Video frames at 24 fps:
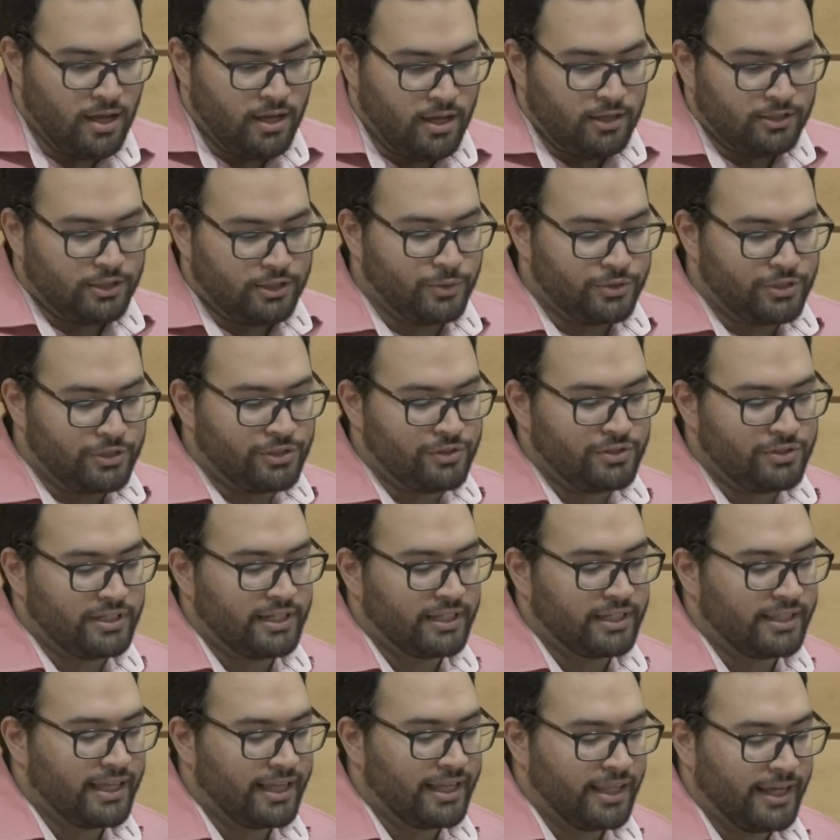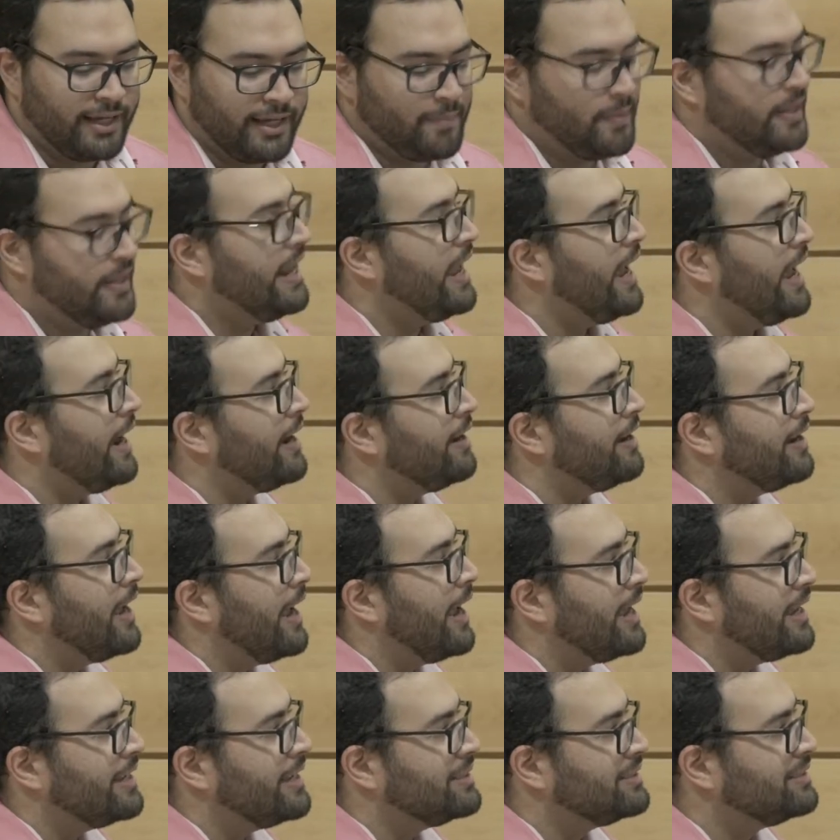So it's interesting that like Manhattan
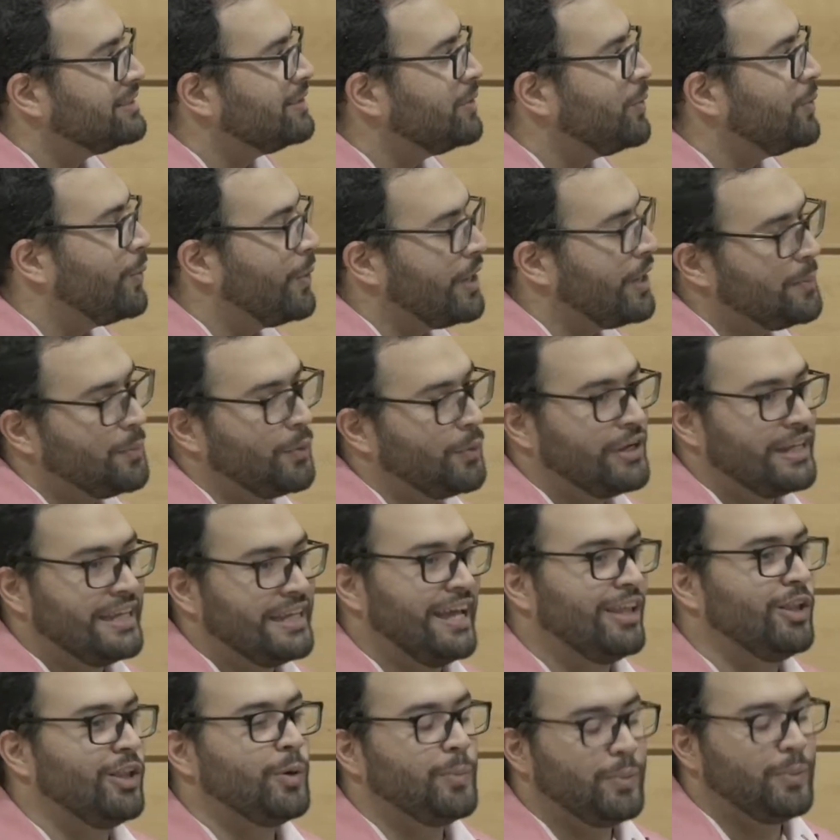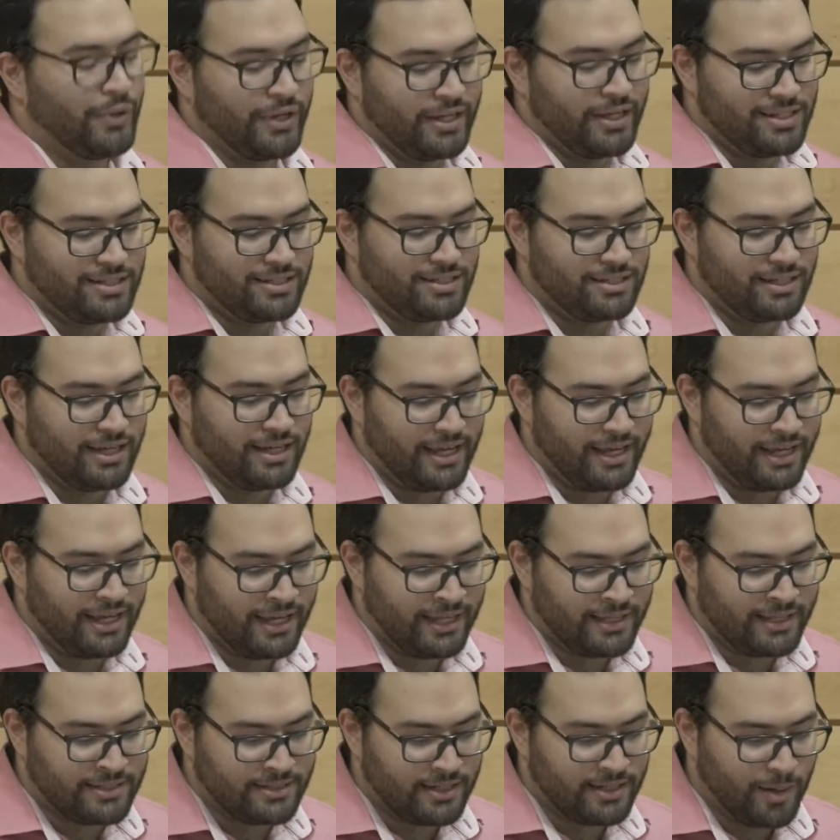has way more yellow points,
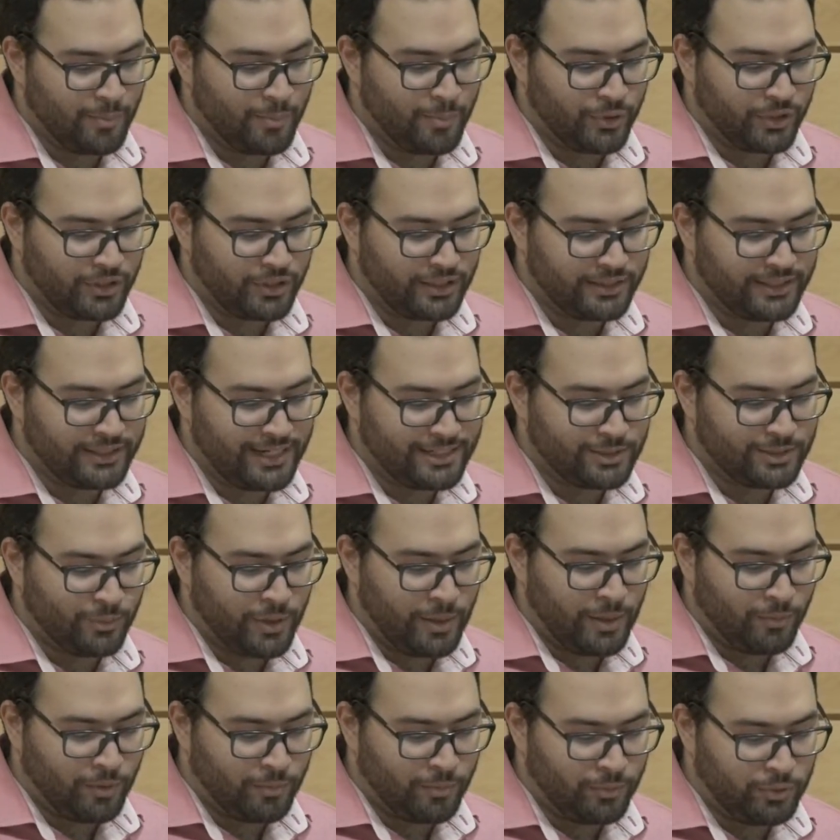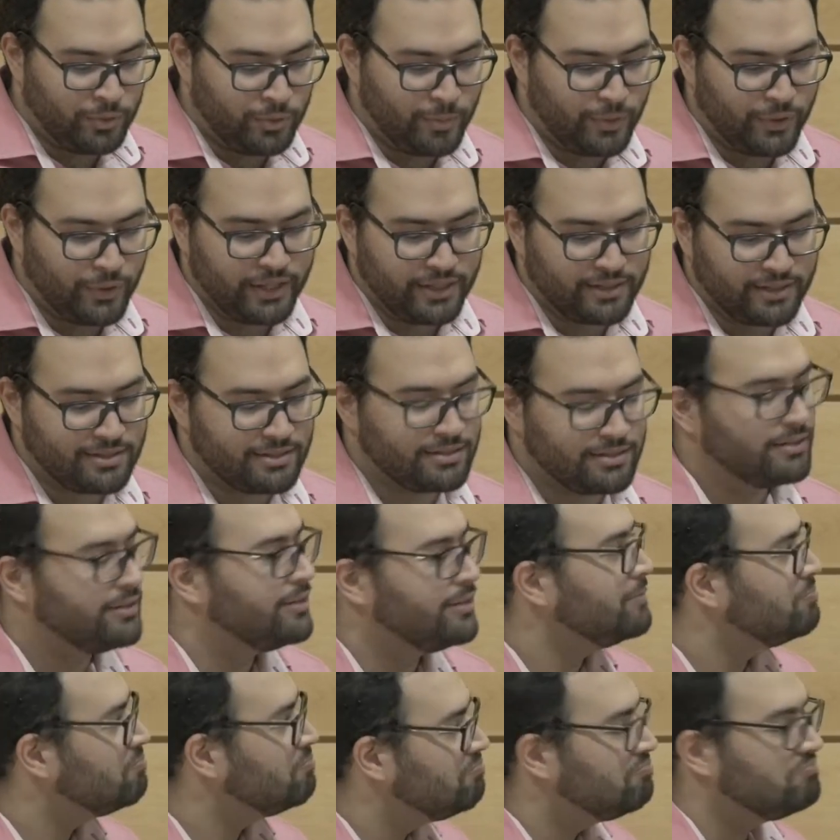and Brooklyn has way more blue points.
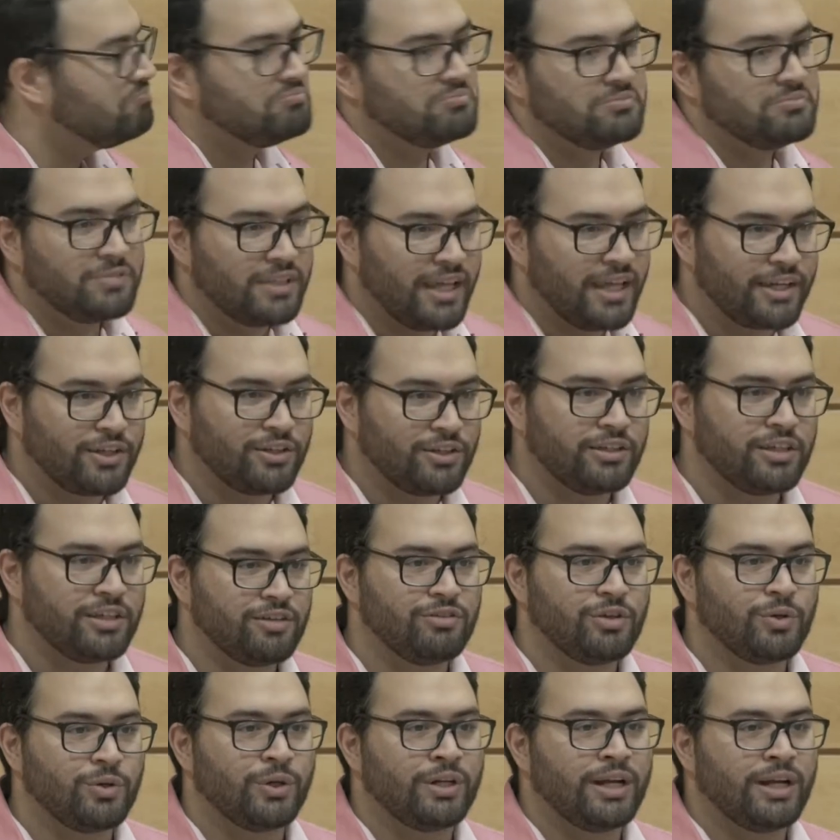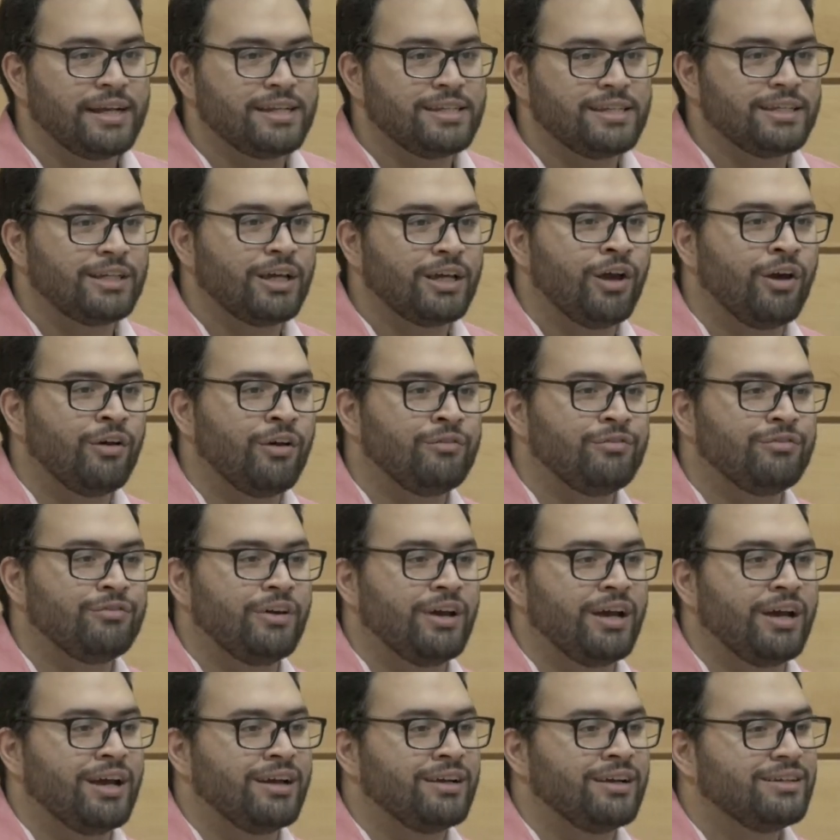That could you an idea of
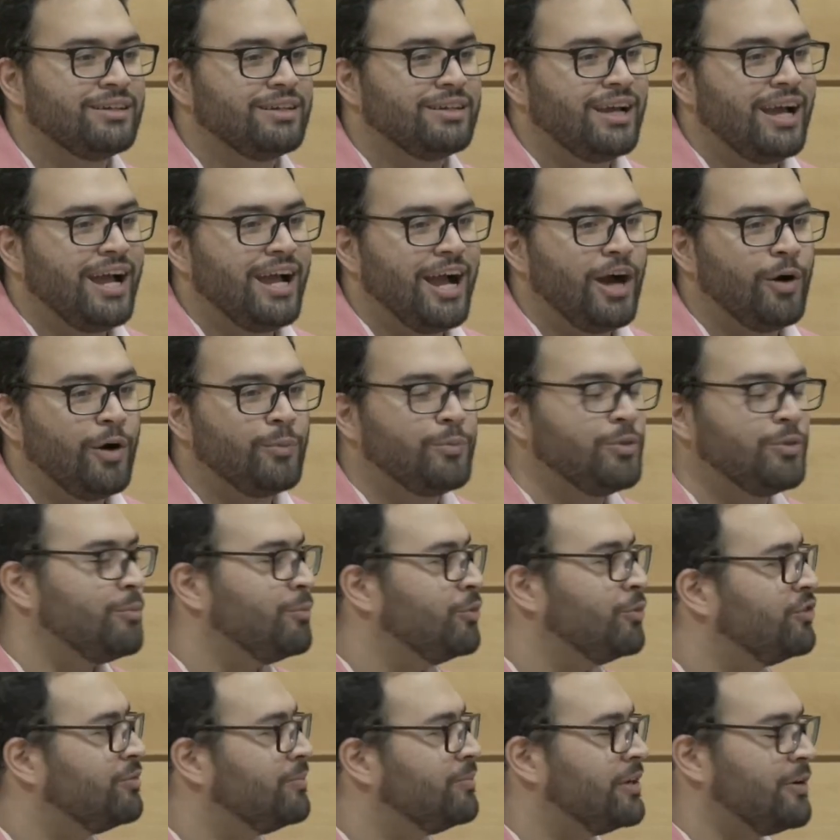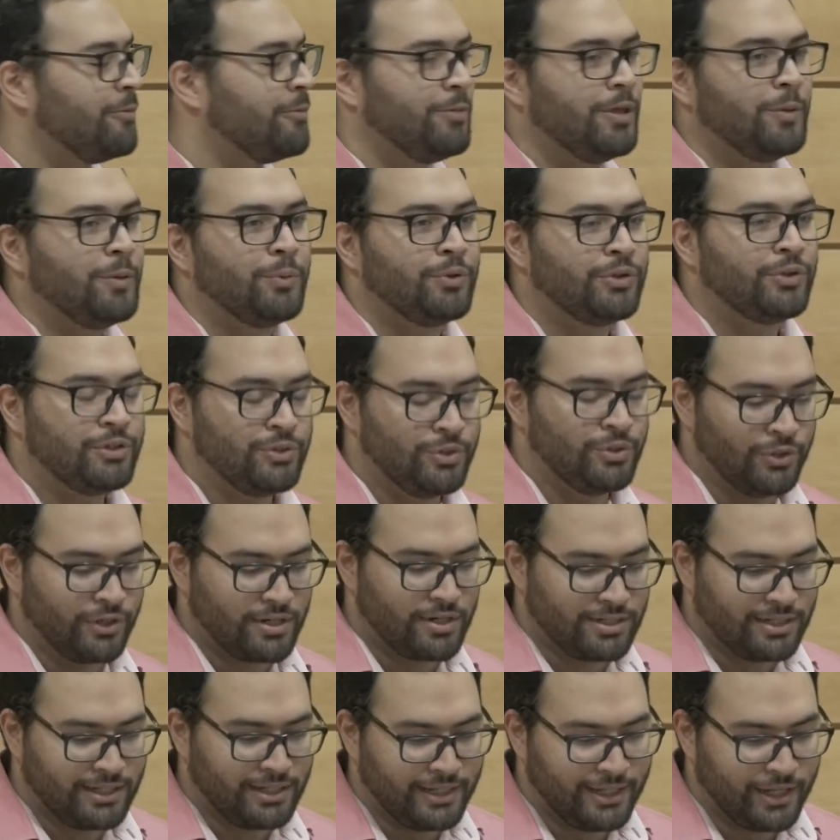how the movement of people in New York
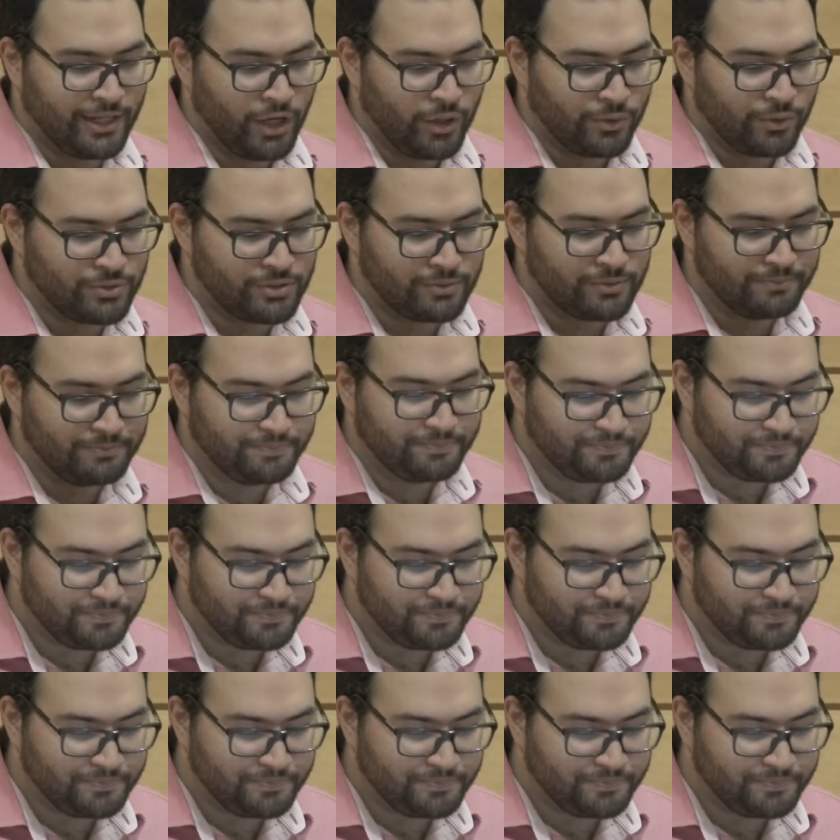City goes.